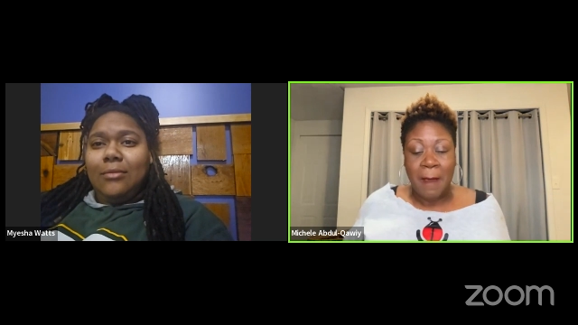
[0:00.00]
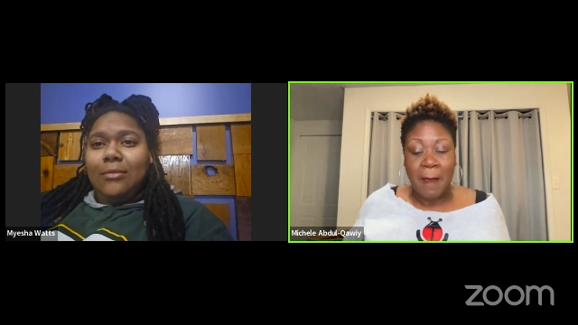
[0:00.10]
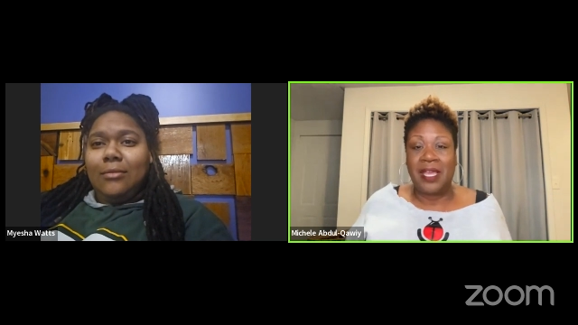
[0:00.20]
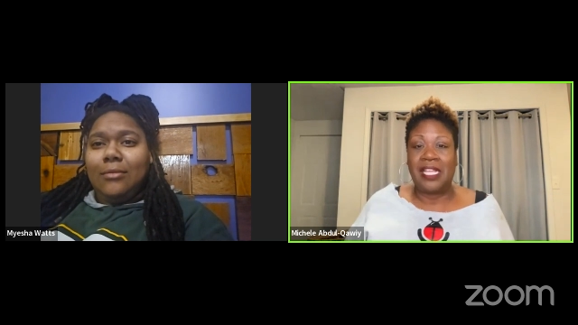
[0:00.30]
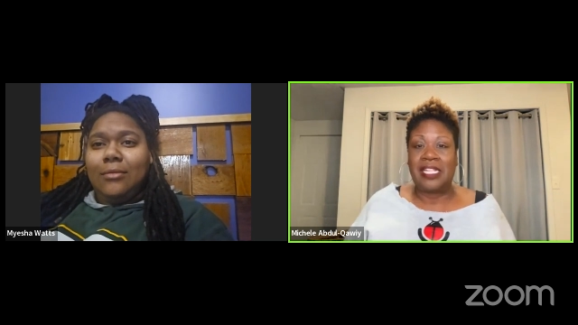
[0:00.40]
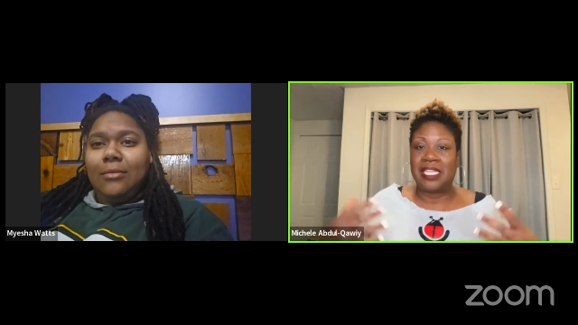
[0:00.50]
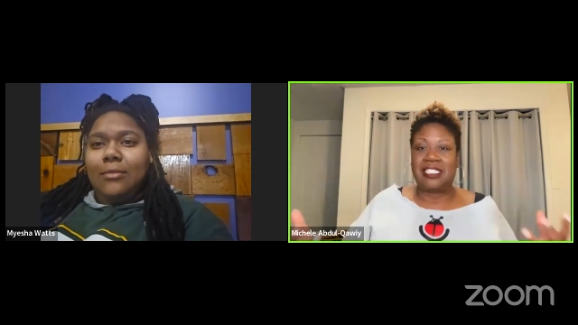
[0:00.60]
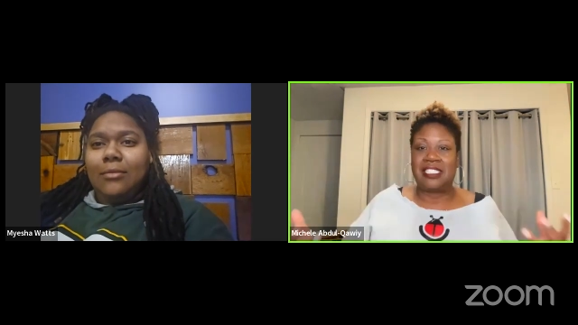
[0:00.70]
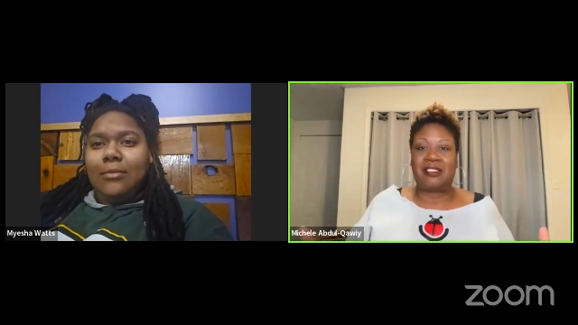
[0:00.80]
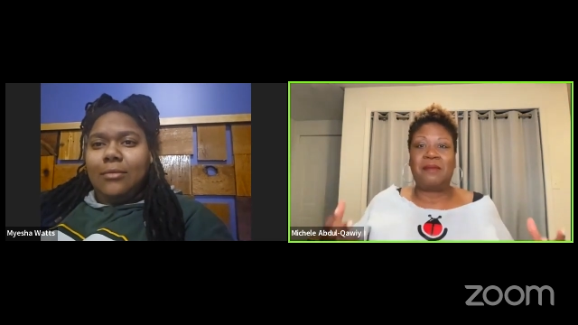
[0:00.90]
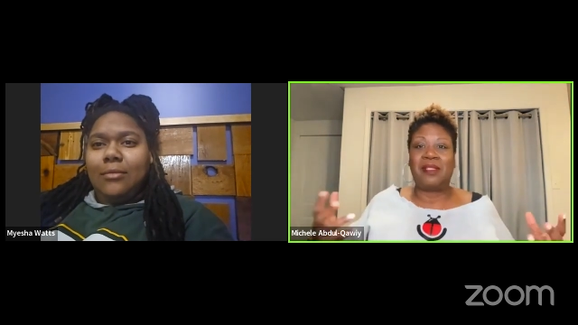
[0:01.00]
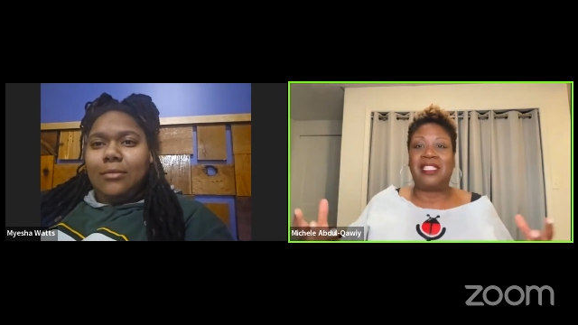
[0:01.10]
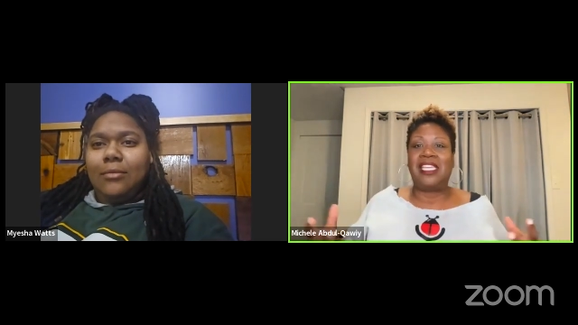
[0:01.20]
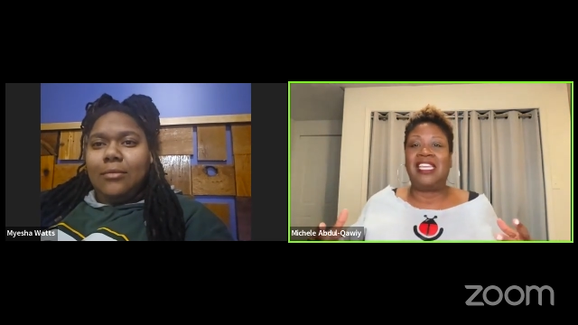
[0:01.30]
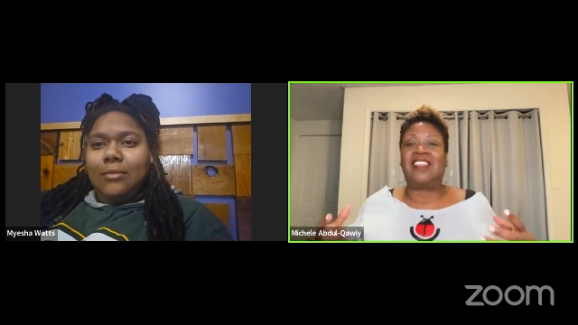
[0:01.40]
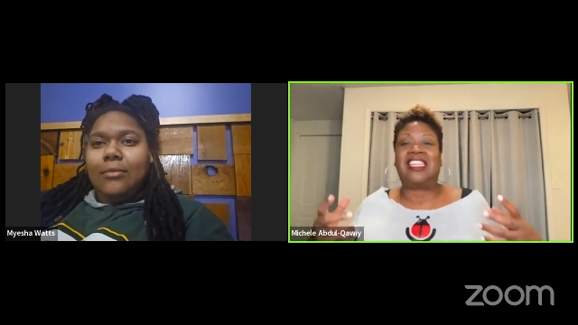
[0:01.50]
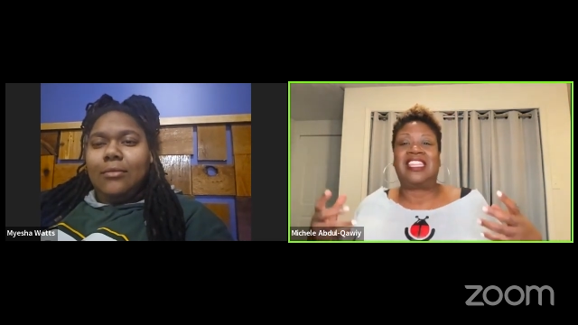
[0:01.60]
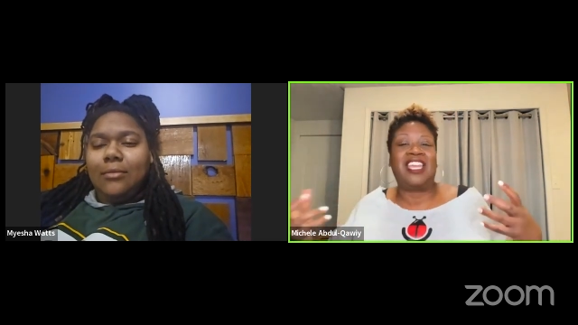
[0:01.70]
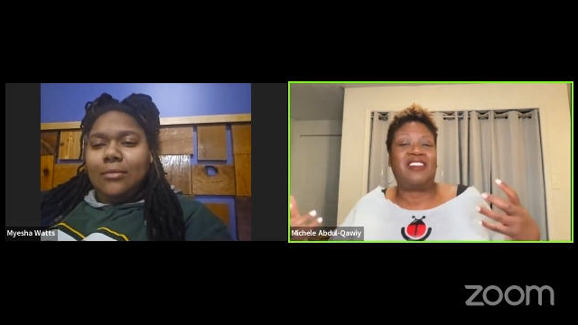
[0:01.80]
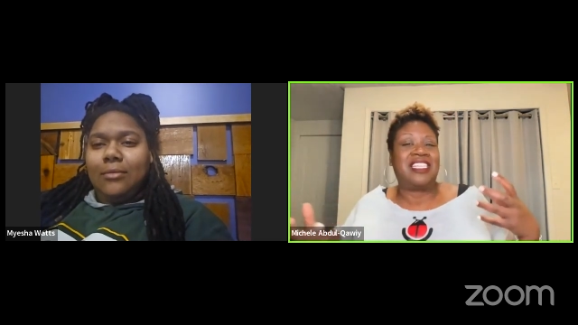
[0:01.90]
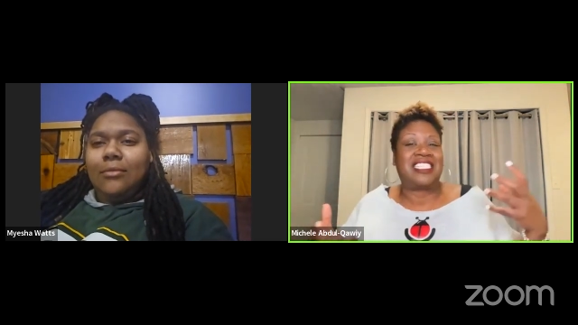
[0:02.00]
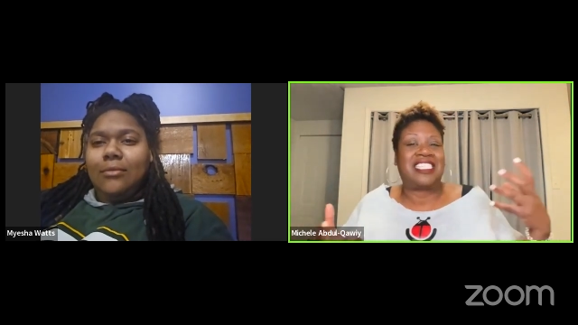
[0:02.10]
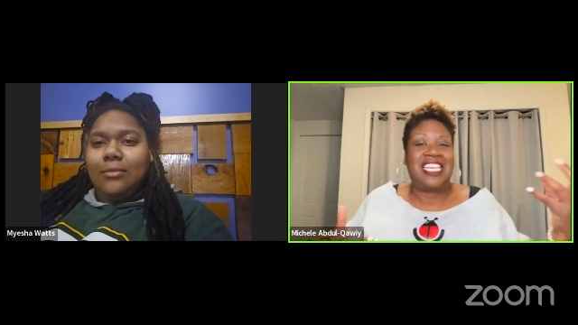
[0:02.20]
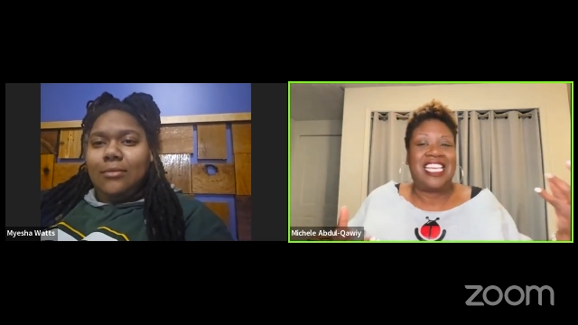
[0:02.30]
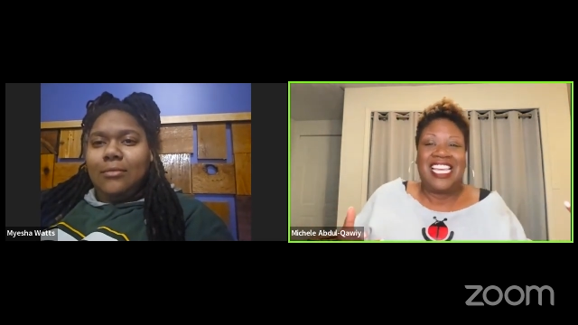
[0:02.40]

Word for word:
Speaker 1: but to to believe that there is